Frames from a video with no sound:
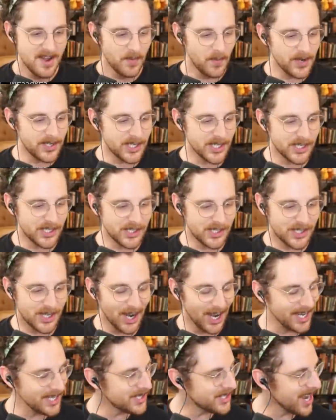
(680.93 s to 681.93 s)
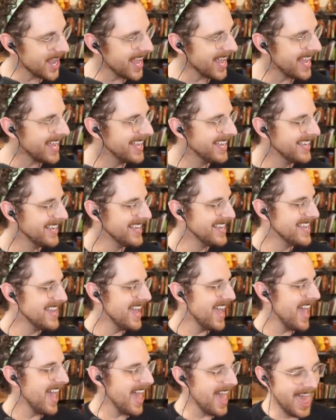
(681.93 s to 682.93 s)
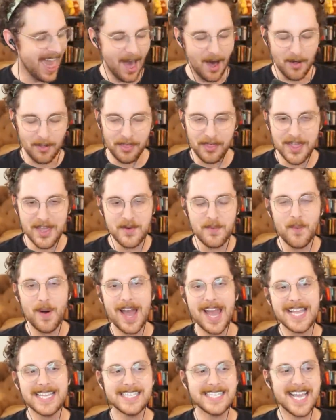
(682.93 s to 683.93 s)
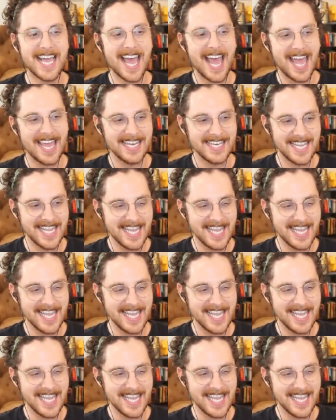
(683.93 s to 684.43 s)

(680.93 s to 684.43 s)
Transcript: Which is such a healthy way to end